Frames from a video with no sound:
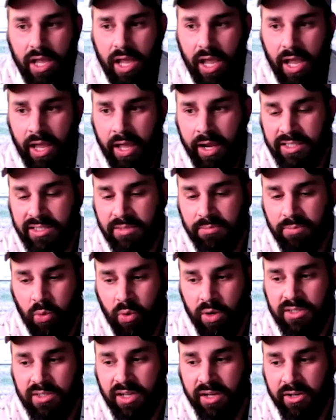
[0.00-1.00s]
And it's
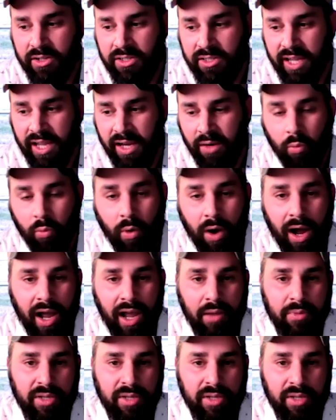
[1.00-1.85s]
important to understand why,